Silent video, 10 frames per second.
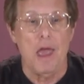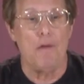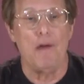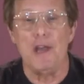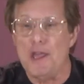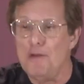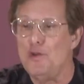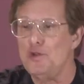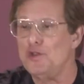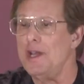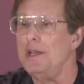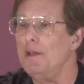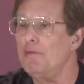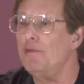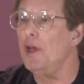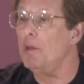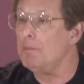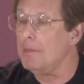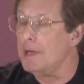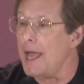Have any of you seen the film
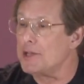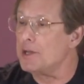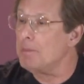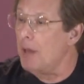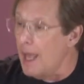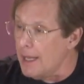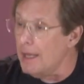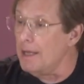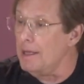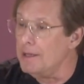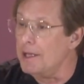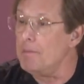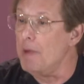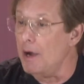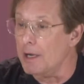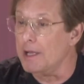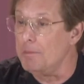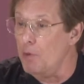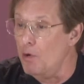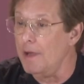Casablanca, the American
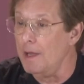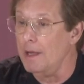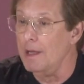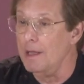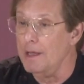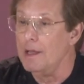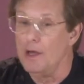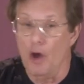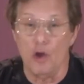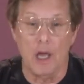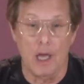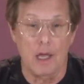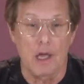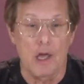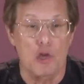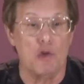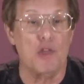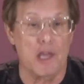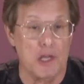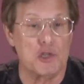movie? Okay. You
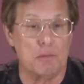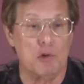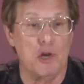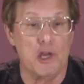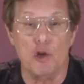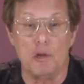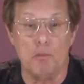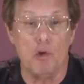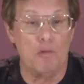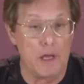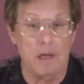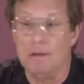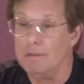think it's a pretty good movie,